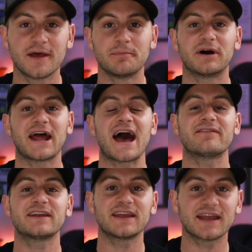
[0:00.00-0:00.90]
but
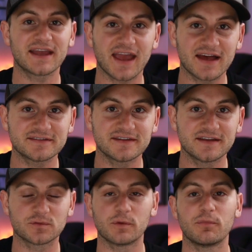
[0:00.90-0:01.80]
having
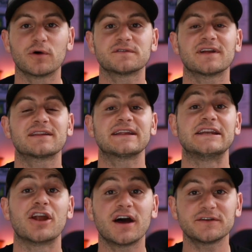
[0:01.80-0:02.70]
Gigacastings will most likely
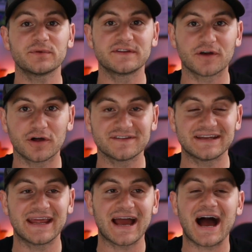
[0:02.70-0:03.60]
not result
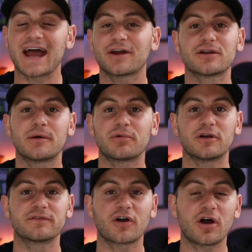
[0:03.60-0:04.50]
in a higher number
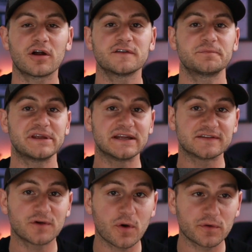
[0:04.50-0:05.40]
of cars being
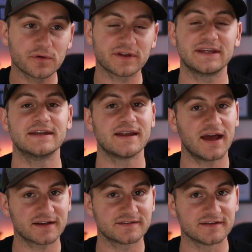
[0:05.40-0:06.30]
totaled in
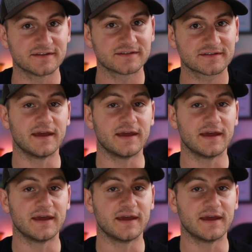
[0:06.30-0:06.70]
accidents.